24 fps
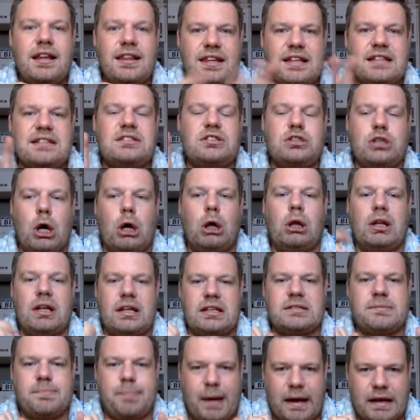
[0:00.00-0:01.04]
this doll
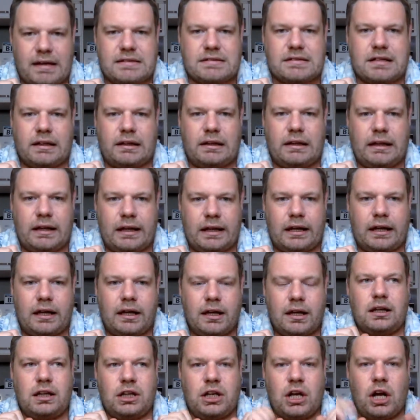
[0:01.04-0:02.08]
is basically,
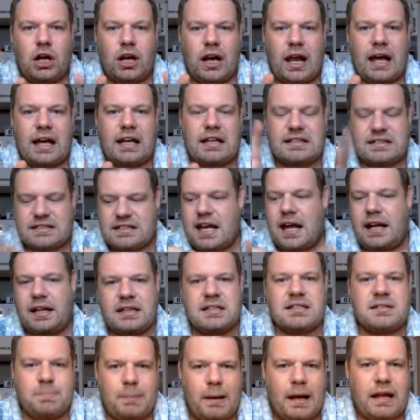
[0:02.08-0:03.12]
like a
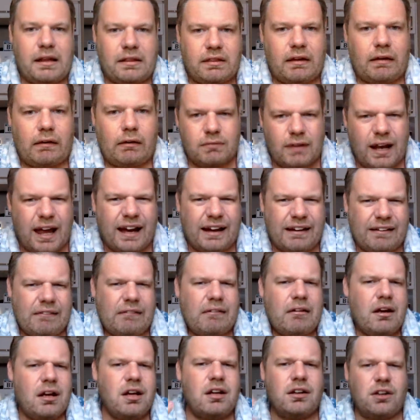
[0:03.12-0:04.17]
Satan's plaything. Like,
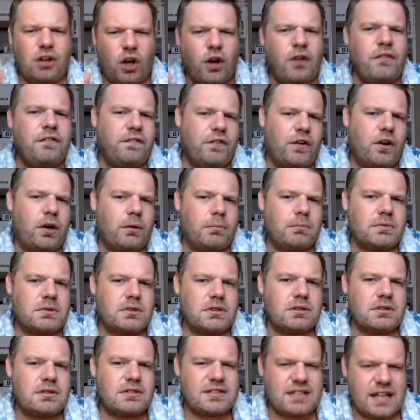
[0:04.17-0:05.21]
confirmed
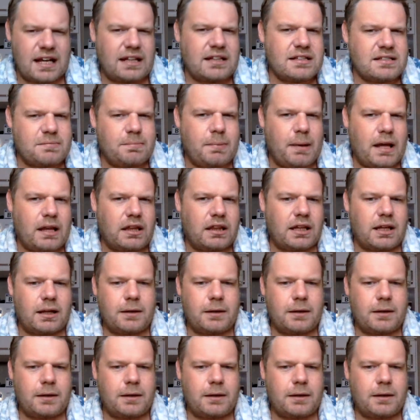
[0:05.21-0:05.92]
Satan's plaything.